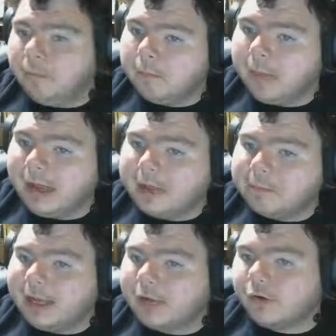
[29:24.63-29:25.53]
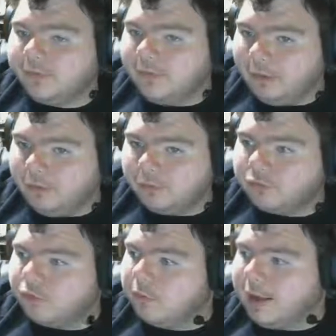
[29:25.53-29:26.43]
my microphone
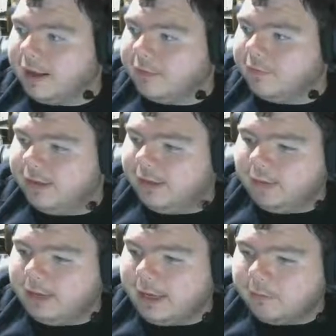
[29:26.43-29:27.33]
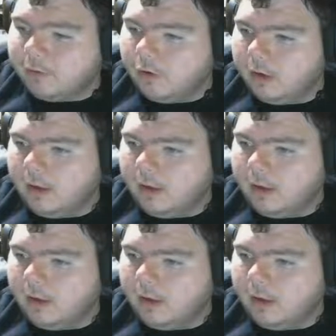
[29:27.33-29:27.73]
for my video camera